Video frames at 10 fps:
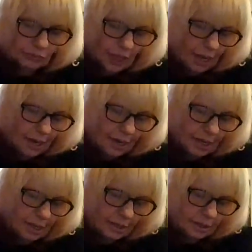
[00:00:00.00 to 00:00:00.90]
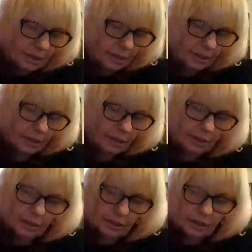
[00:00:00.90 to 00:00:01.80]
and
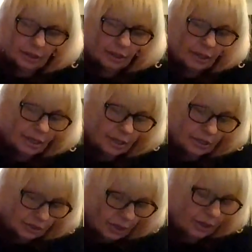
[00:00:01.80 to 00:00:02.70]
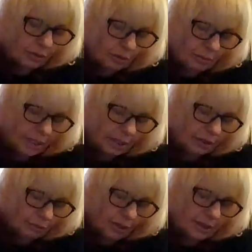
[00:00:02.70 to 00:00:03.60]
you thought you were making
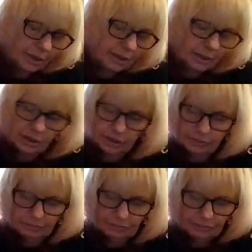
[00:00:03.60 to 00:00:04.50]
the right decision.